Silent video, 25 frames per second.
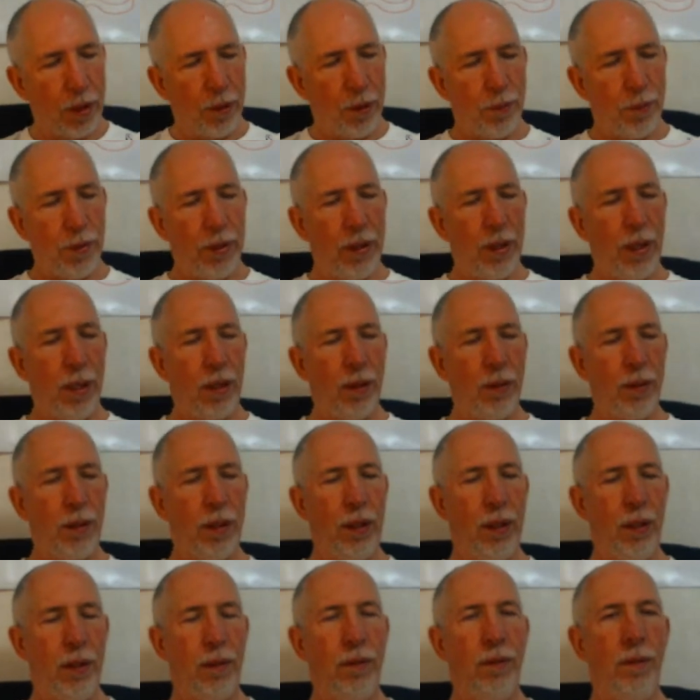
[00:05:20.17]
But I'll
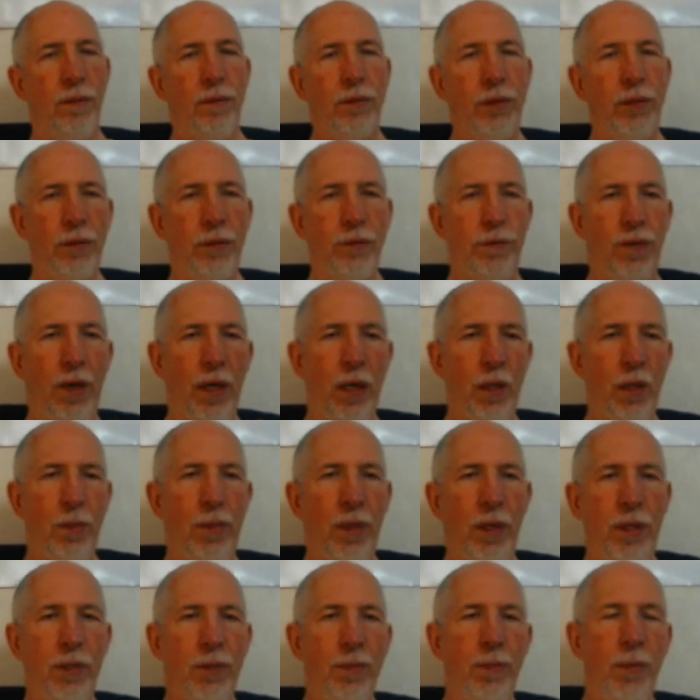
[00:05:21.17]
uh, just follow
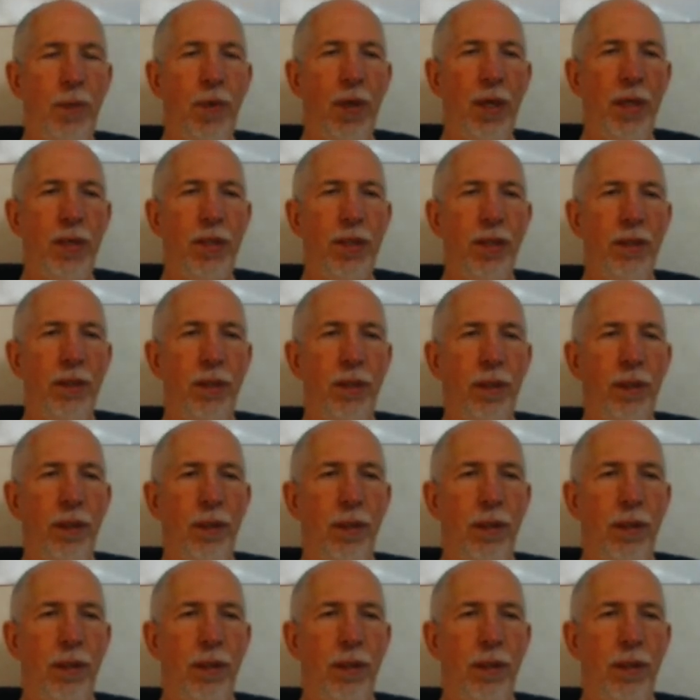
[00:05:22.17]
my inspiration